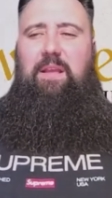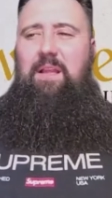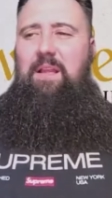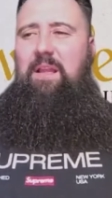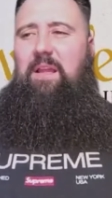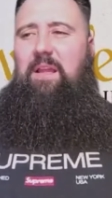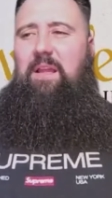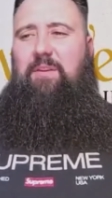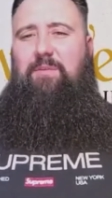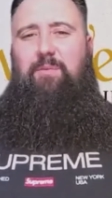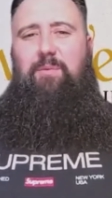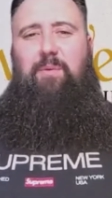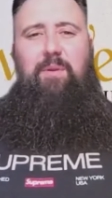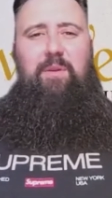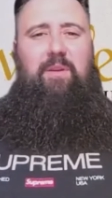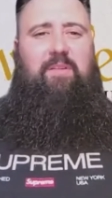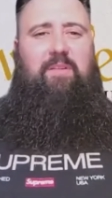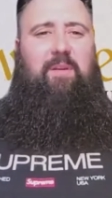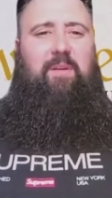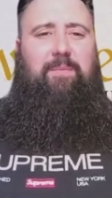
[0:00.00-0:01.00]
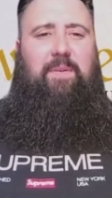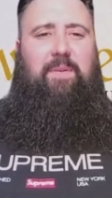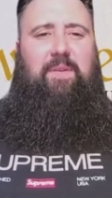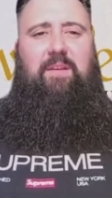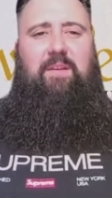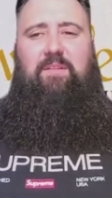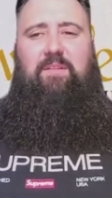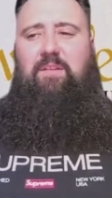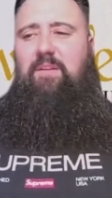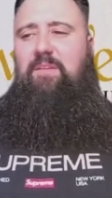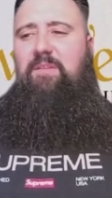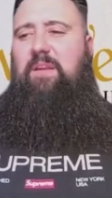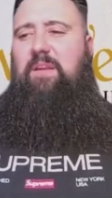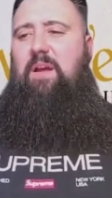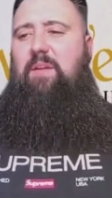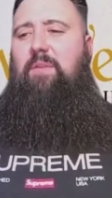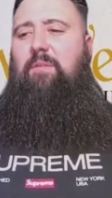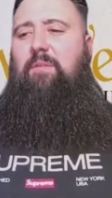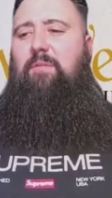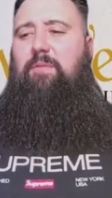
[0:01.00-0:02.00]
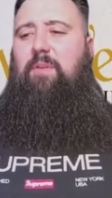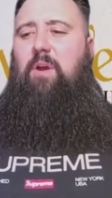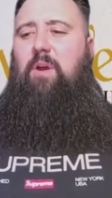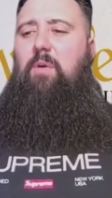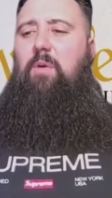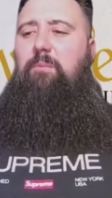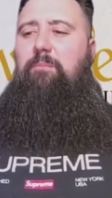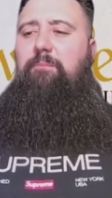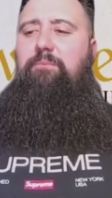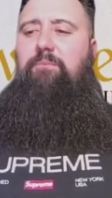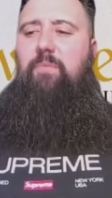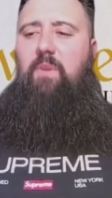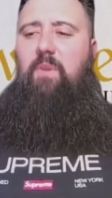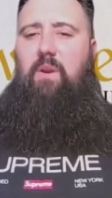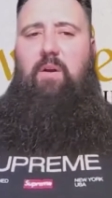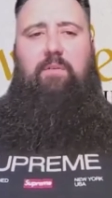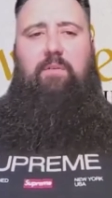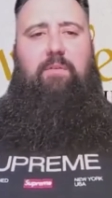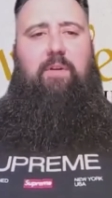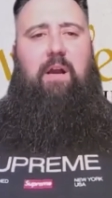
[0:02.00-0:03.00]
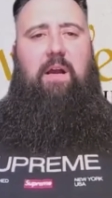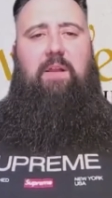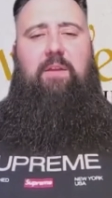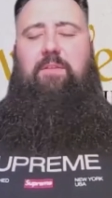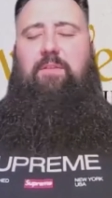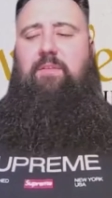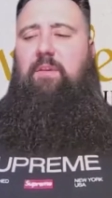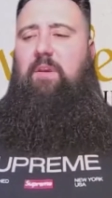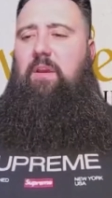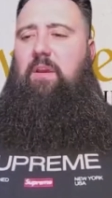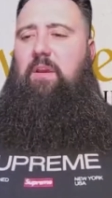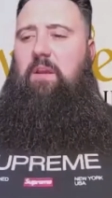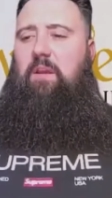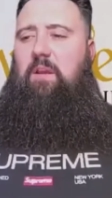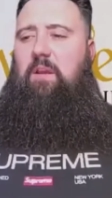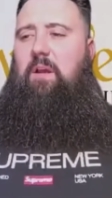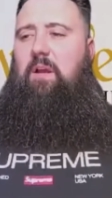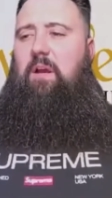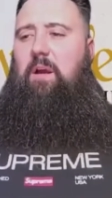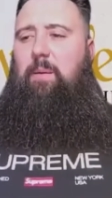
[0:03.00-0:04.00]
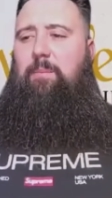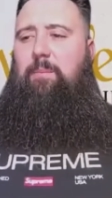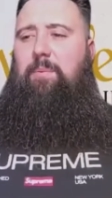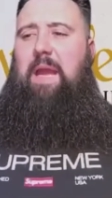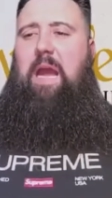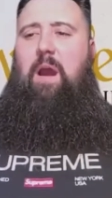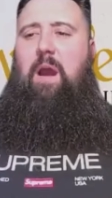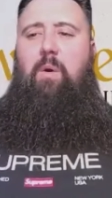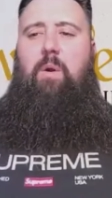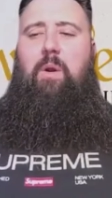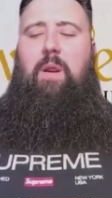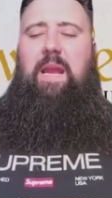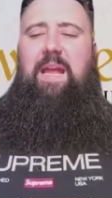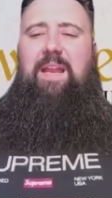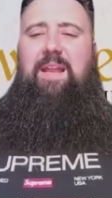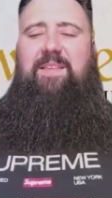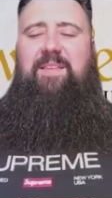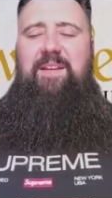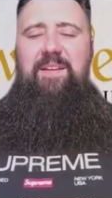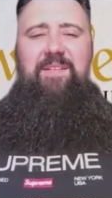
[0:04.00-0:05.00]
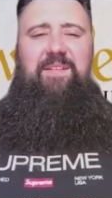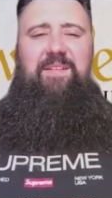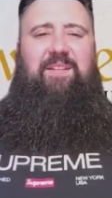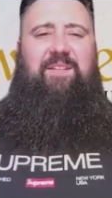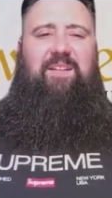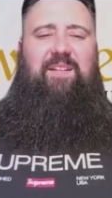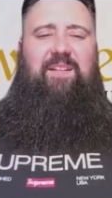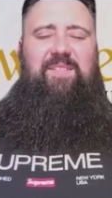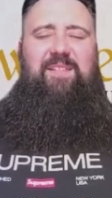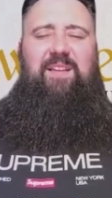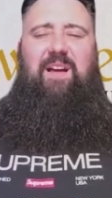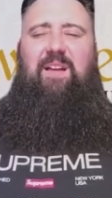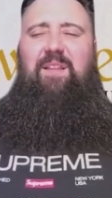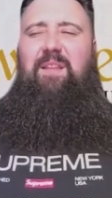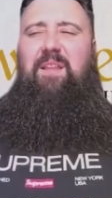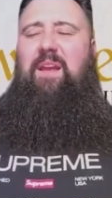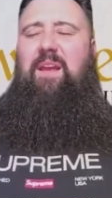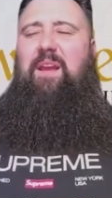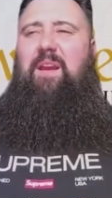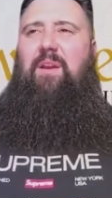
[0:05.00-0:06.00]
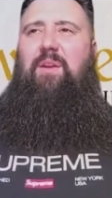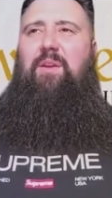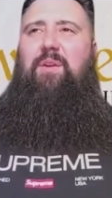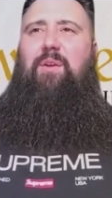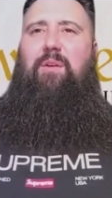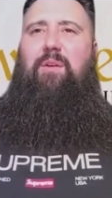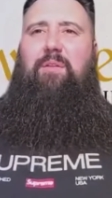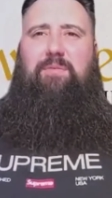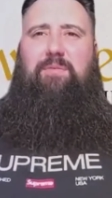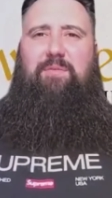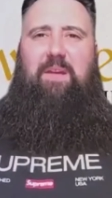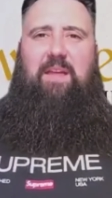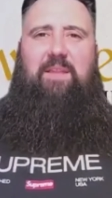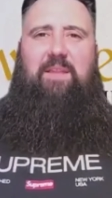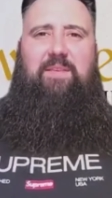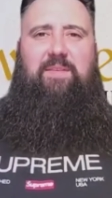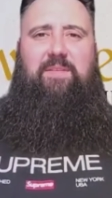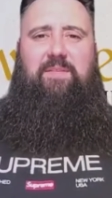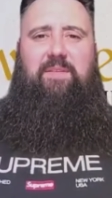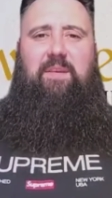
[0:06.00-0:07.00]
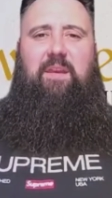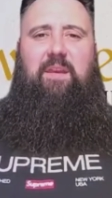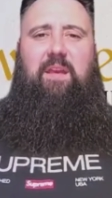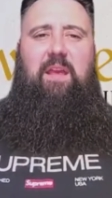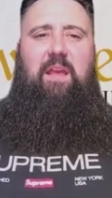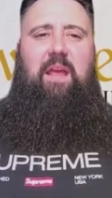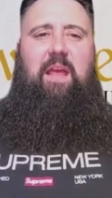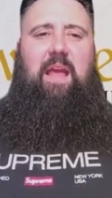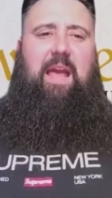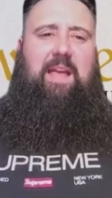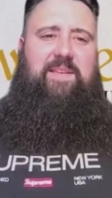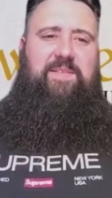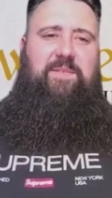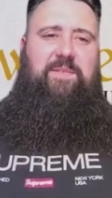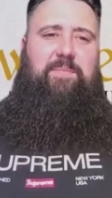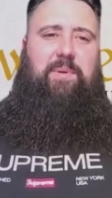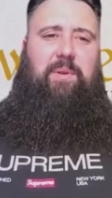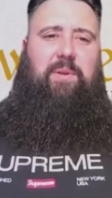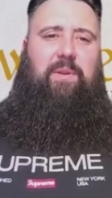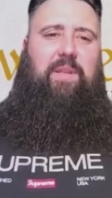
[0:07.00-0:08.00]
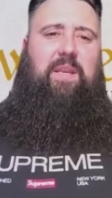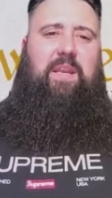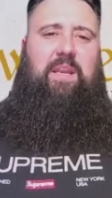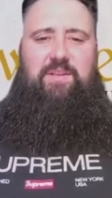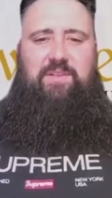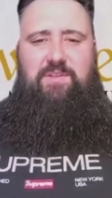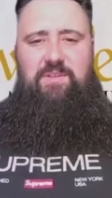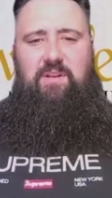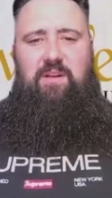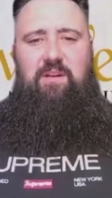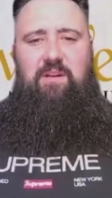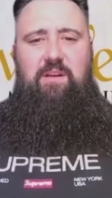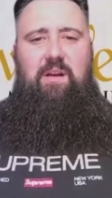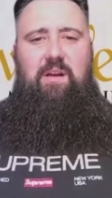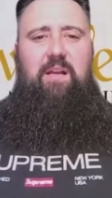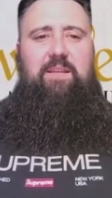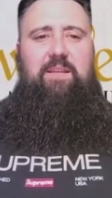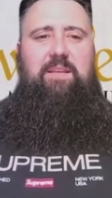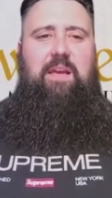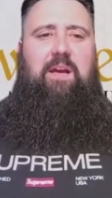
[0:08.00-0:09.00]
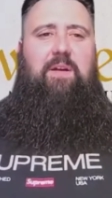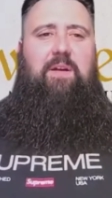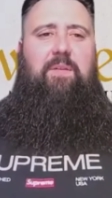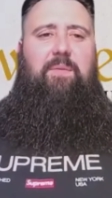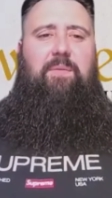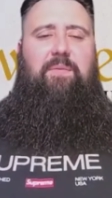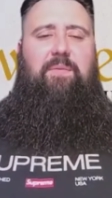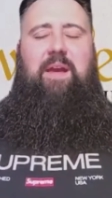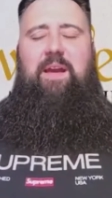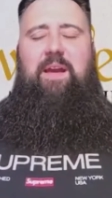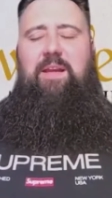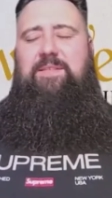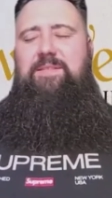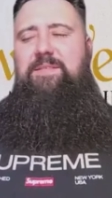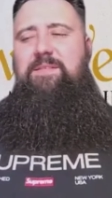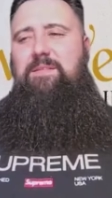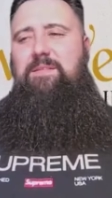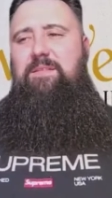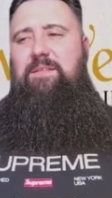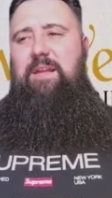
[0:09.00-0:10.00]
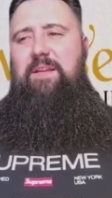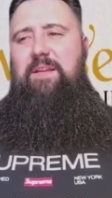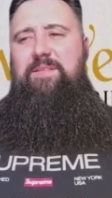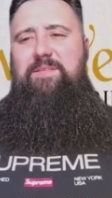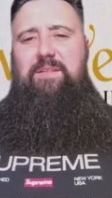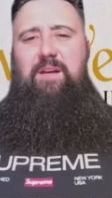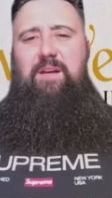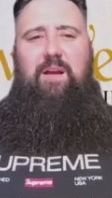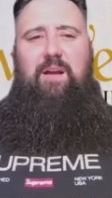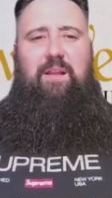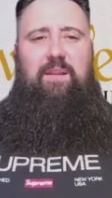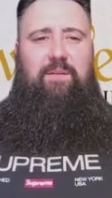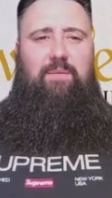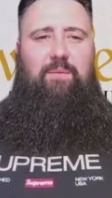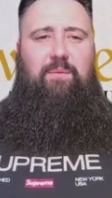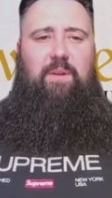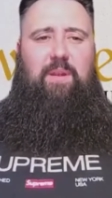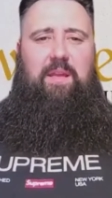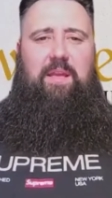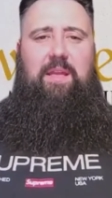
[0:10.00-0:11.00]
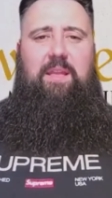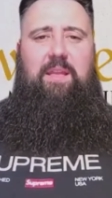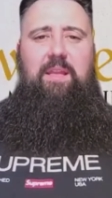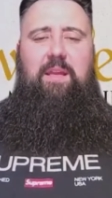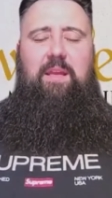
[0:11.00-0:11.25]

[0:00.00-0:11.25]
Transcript: it's really something that shuts down the flow of god's uh, power and it doesn't it's not like your offense has the ability to shut god down that's that's not it